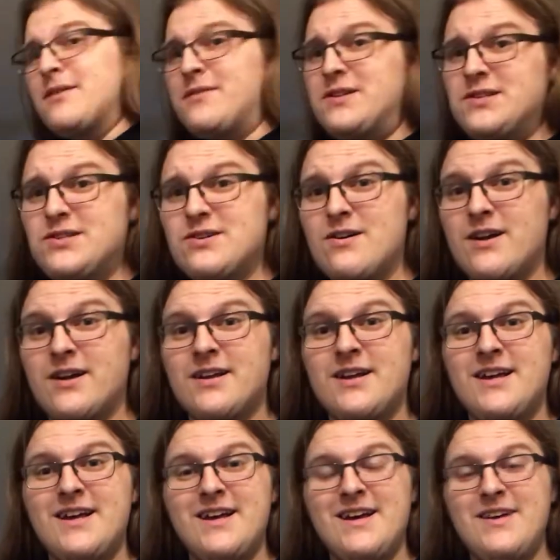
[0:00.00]
event starting.
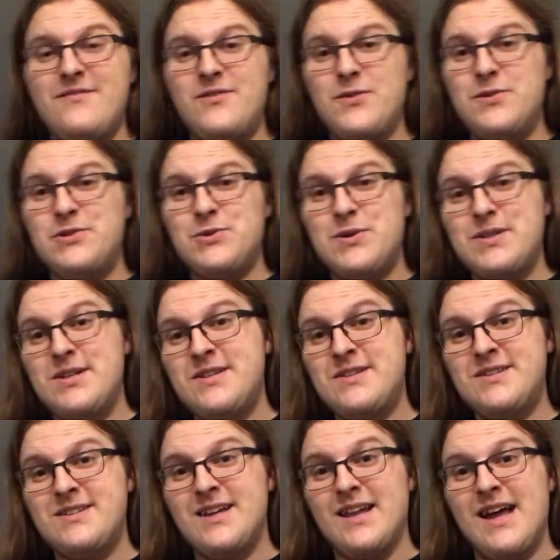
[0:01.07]
If you enjoyed
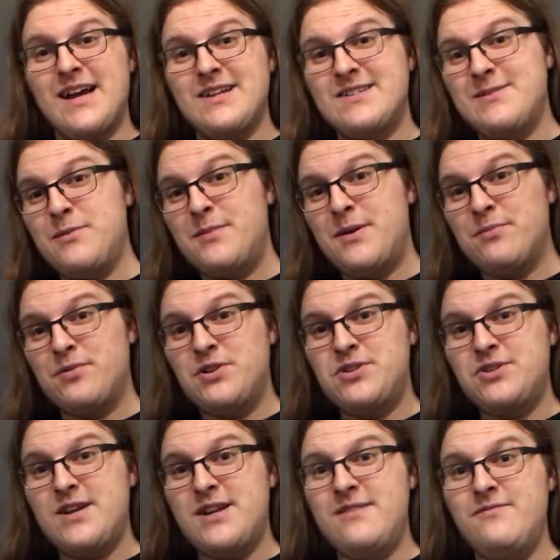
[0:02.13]
this, a like and sub would be
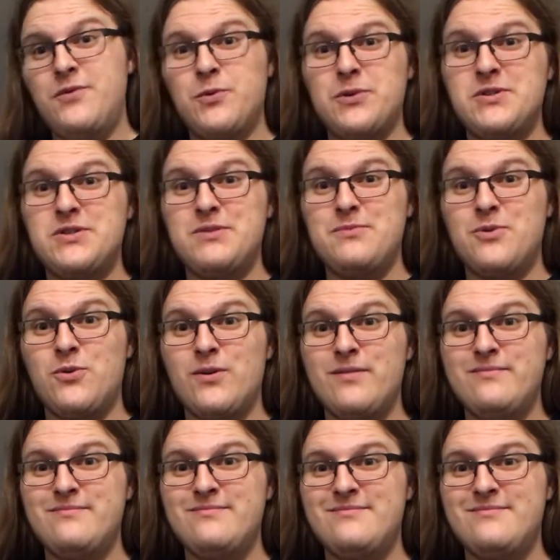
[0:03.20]
appreciated. If you want to see more,